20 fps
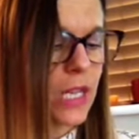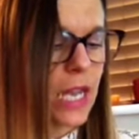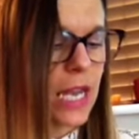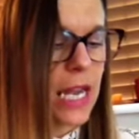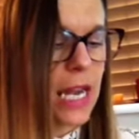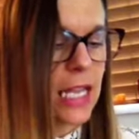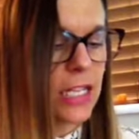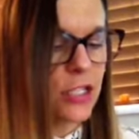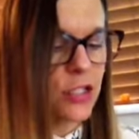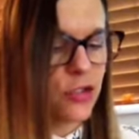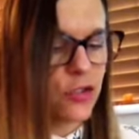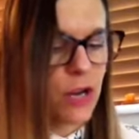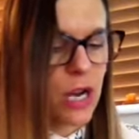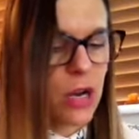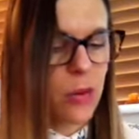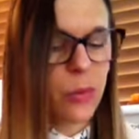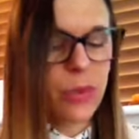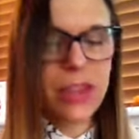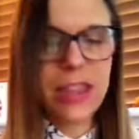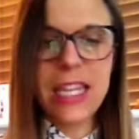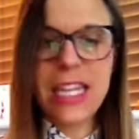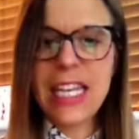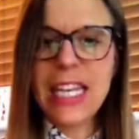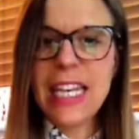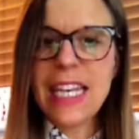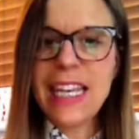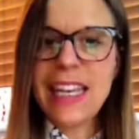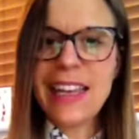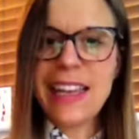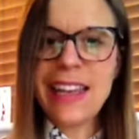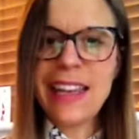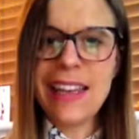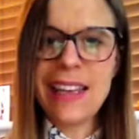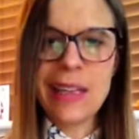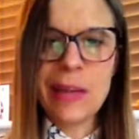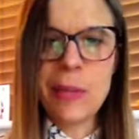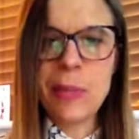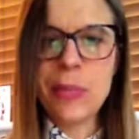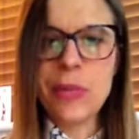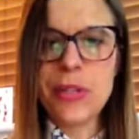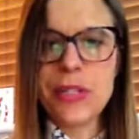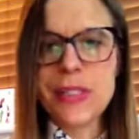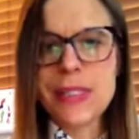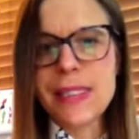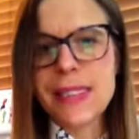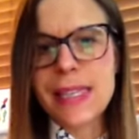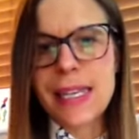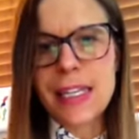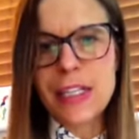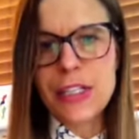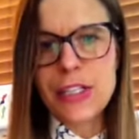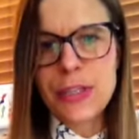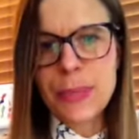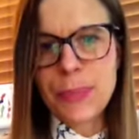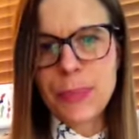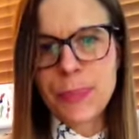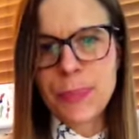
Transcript: Let's try with the I pronunciation.